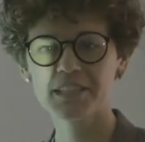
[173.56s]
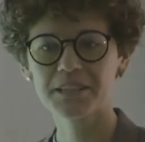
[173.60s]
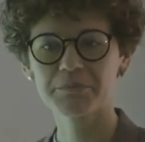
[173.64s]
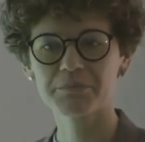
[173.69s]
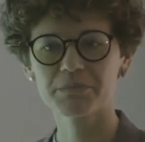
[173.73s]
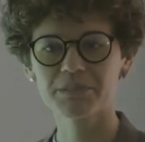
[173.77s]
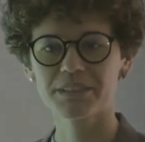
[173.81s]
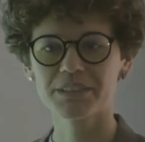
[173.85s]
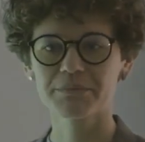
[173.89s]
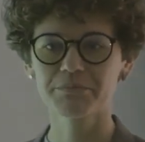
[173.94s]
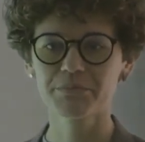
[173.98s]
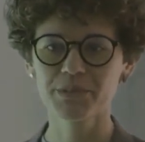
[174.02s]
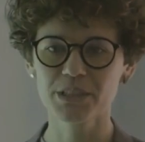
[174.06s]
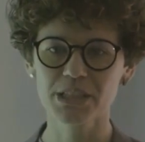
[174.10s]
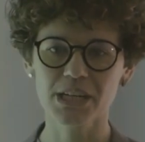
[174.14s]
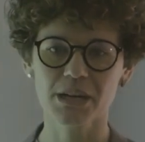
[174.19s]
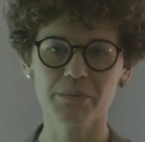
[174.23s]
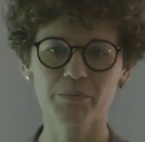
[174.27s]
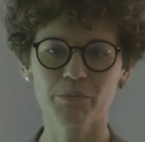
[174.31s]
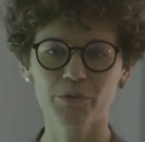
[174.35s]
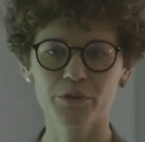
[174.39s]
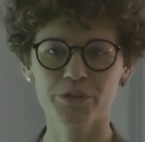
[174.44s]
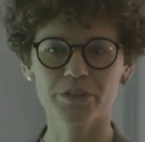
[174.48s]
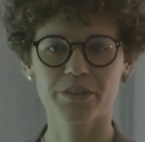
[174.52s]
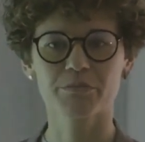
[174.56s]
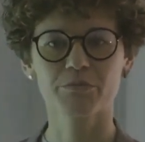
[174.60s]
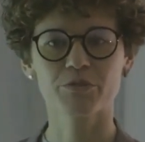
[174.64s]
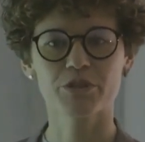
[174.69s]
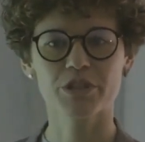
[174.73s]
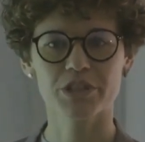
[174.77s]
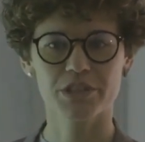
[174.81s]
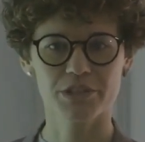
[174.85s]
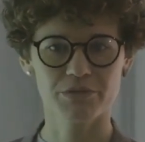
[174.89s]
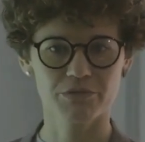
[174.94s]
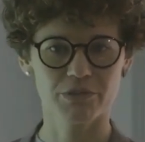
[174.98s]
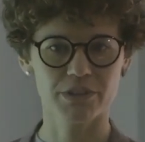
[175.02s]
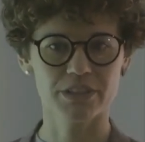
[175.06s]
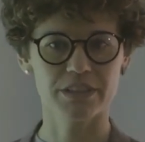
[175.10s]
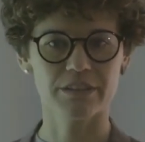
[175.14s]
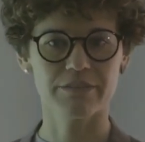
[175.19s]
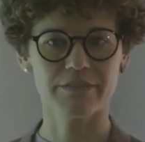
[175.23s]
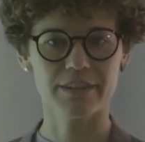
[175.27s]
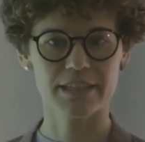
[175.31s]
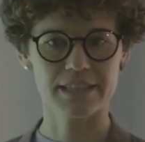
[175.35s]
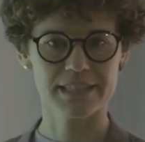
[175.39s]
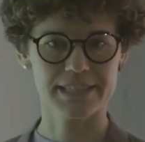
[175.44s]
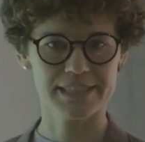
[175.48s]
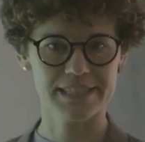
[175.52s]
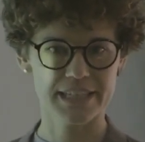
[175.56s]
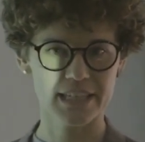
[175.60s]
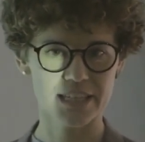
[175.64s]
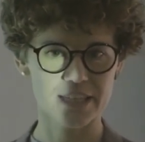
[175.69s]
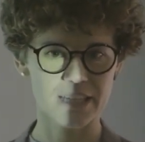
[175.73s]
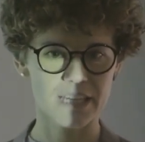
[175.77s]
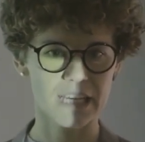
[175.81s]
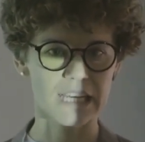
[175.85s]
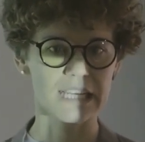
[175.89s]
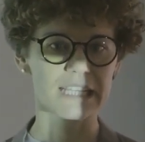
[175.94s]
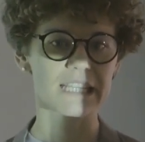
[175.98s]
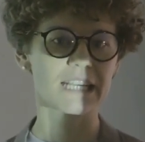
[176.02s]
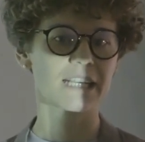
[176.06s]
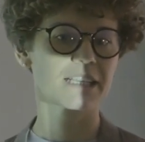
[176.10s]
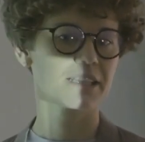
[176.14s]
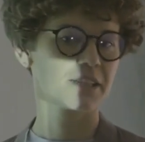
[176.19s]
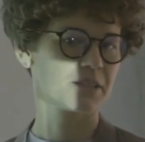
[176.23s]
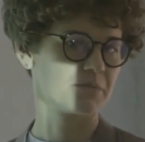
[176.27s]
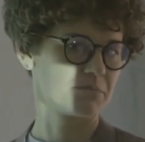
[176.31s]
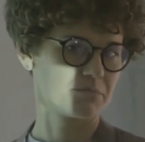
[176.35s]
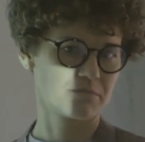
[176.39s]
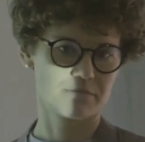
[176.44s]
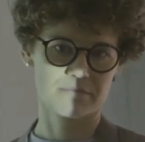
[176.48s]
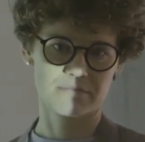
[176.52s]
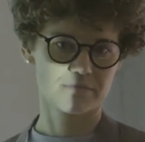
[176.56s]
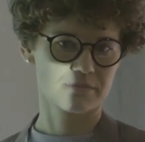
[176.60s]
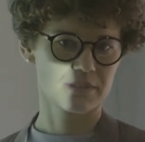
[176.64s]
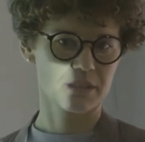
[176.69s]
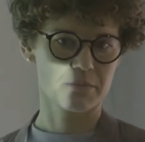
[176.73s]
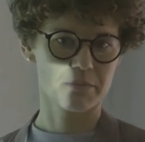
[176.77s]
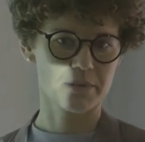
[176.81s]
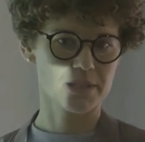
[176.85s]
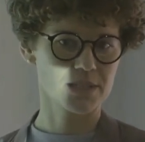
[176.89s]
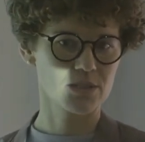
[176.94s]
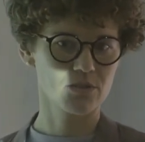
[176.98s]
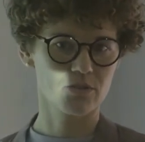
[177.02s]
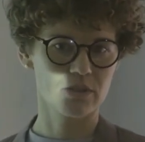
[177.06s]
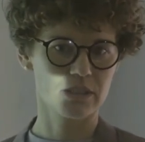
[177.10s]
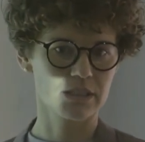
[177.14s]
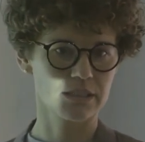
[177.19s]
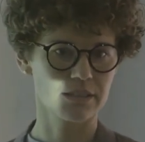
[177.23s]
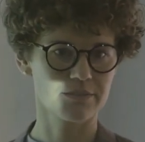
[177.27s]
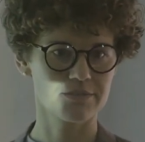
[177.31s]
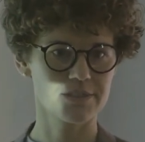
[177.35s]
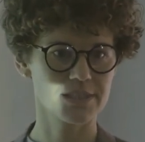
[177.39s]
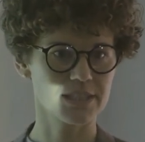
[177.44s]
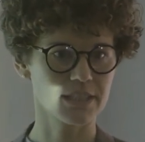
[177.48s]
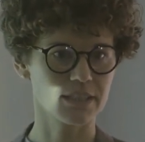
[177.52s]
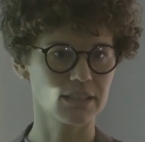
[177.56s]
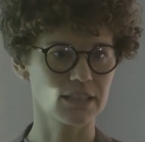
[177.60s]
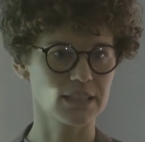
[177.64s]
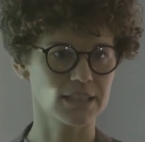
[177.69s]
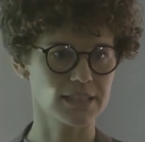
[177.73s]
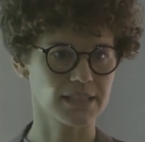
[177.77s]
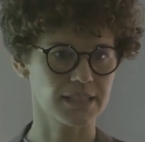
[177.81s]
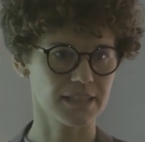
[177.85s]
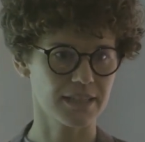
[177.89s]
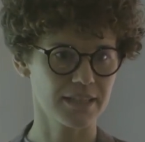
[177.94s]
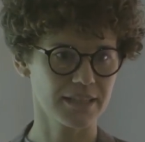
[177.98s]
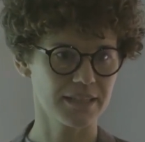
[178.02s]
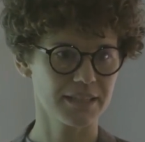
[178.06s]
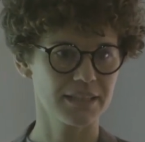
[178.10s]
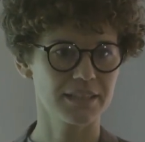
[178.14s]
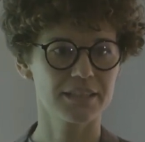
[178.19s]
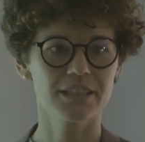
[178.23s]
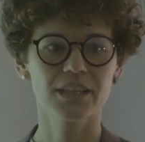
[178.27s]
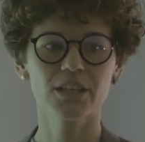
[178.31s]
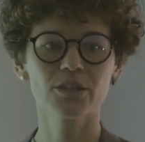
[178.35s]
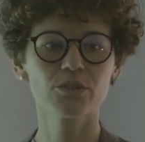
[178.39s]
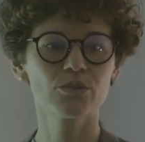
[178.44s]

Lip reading: of my knowledge. So based on that, they know that I am